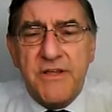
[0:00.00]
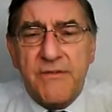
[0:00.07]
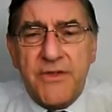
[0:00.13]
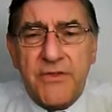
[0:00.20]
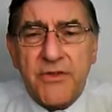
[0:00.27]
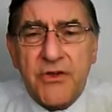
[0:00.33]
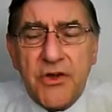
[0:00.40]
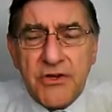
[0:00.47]

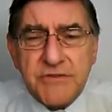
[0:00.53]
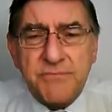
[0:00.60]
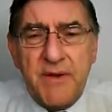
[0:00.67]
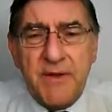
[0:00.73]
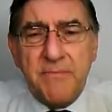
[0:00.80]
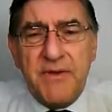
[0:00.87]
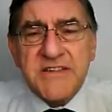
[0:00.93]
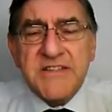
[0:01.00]
that the cost
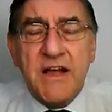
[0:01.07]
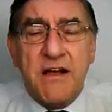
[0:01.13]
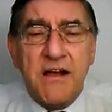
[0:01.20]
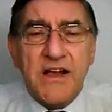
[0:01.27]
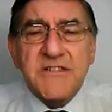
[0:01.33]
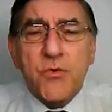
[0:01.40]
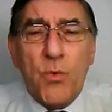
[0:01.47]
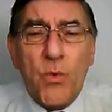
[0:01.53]
may be as high as